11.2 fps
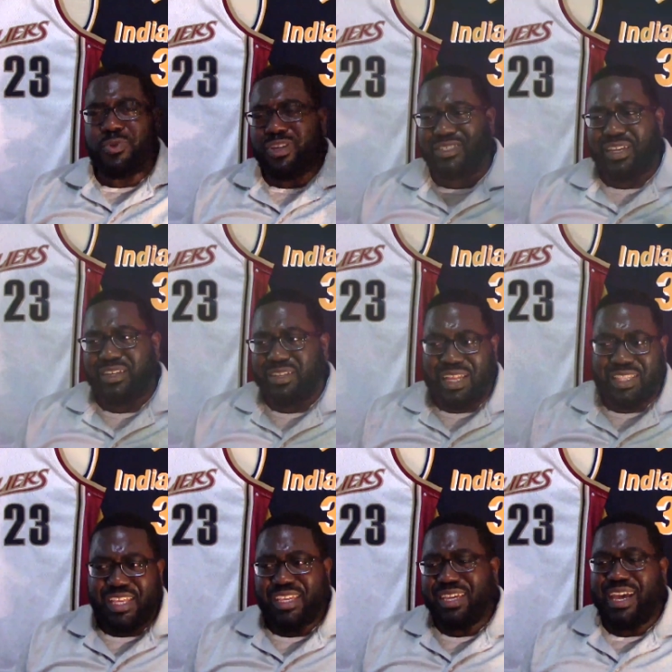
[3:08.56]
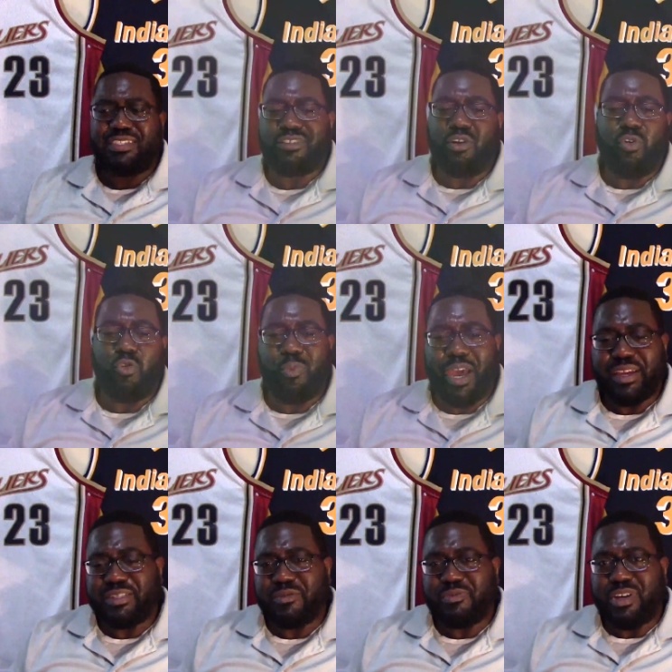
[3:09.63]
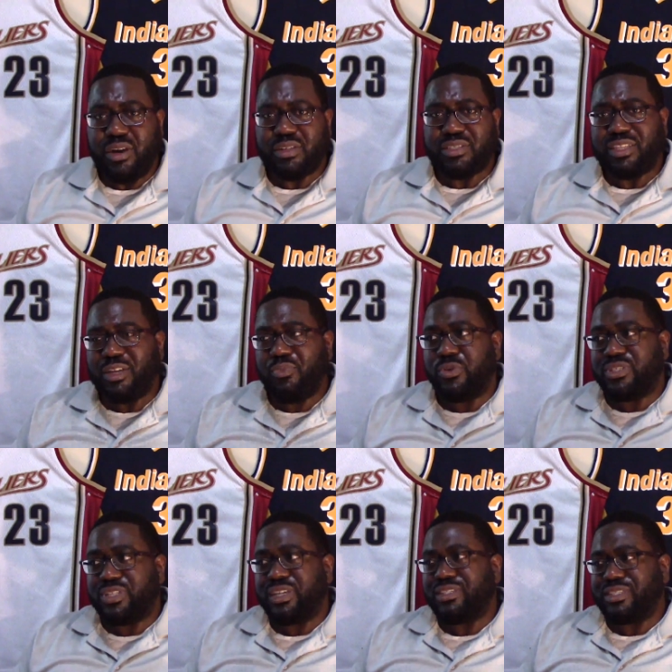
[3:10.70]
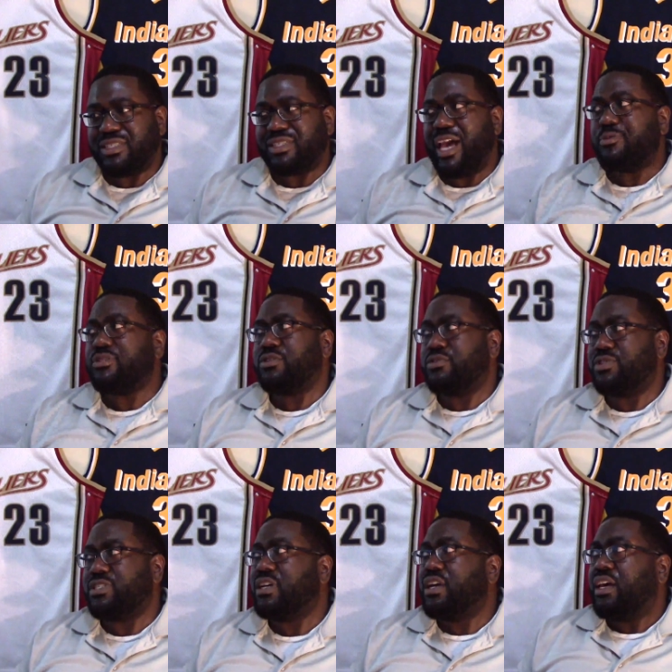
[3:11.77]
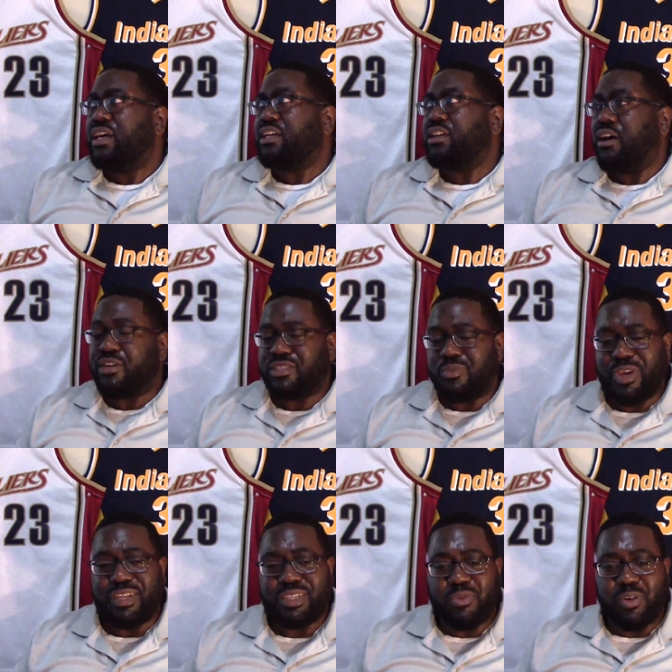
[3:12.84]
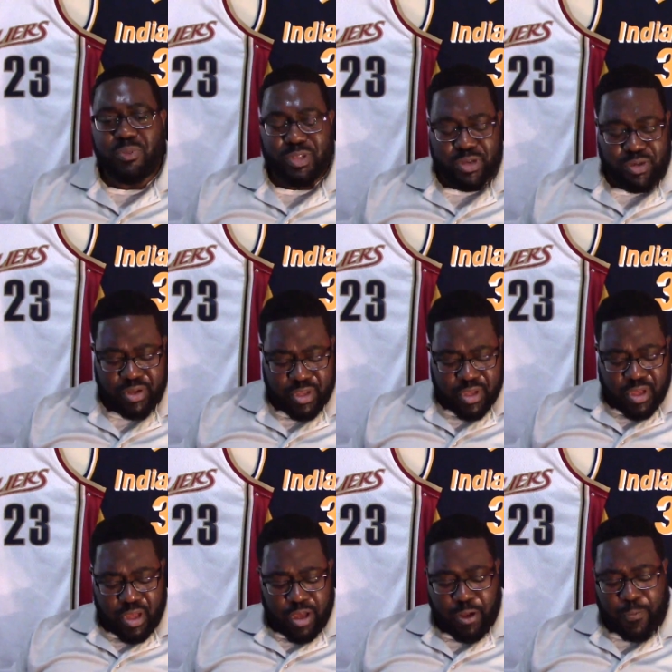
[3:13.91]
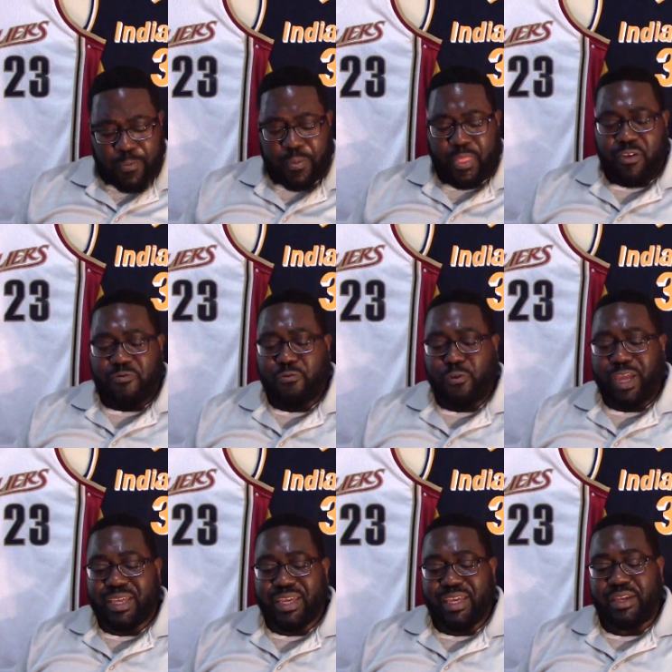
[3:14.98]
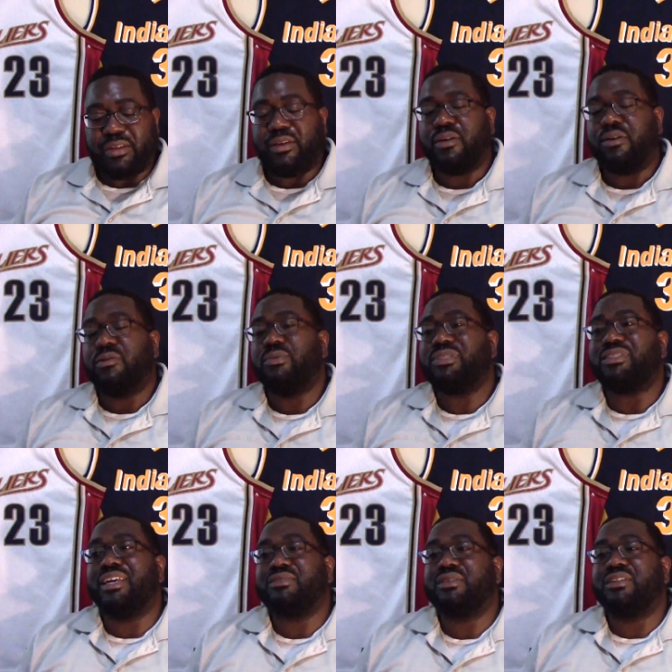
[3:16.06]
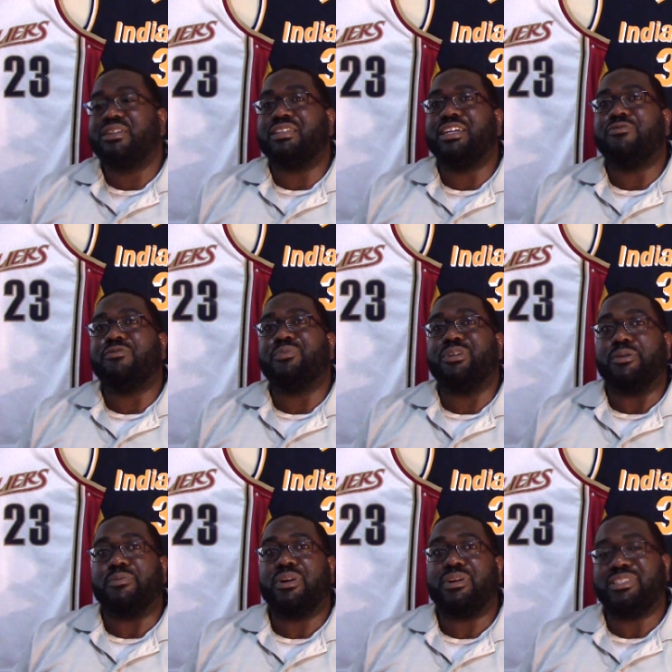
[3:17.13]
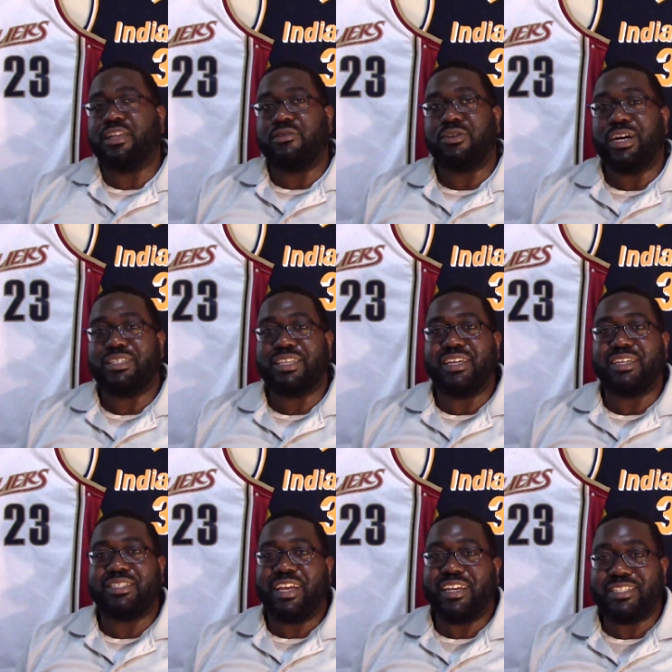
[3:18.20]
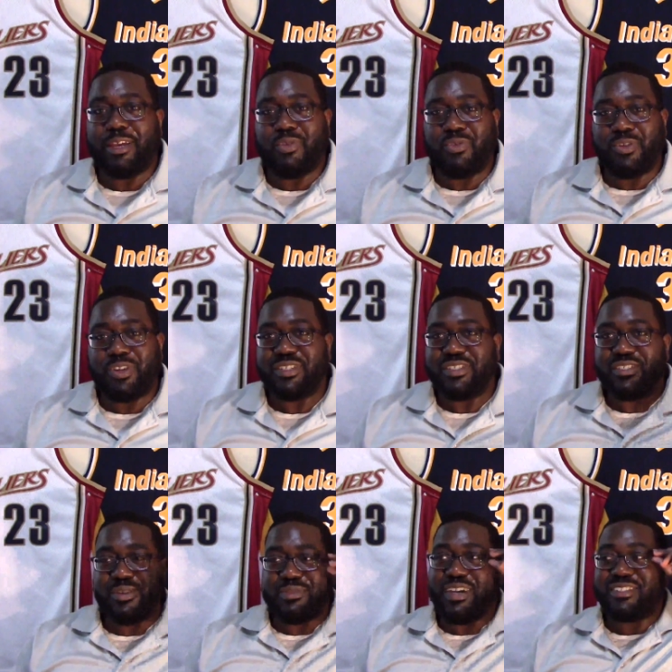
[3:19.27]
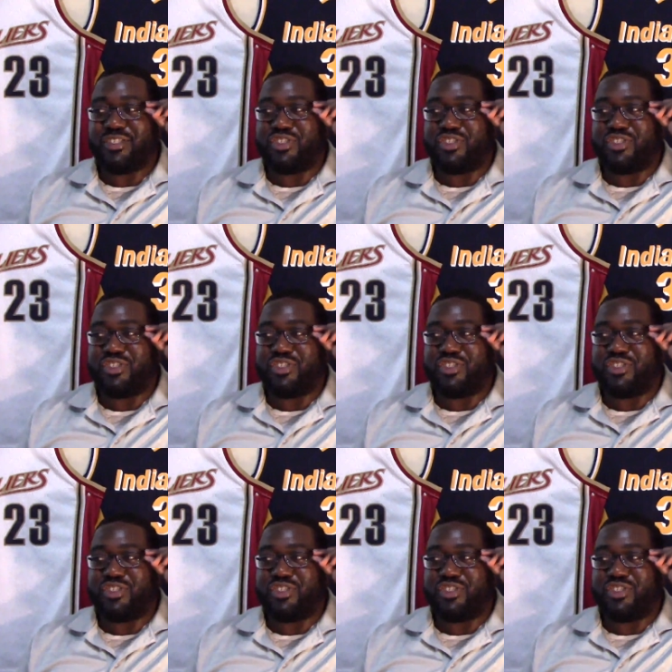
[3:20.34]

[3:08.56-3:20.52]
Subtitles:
because I think he has the whole package, to be honest. I think Porzingis is absolutely an awesome basketball player. Frank N, what the Knicks are going to need from him, because I don't know how to say his last name correctly, so I'm not going to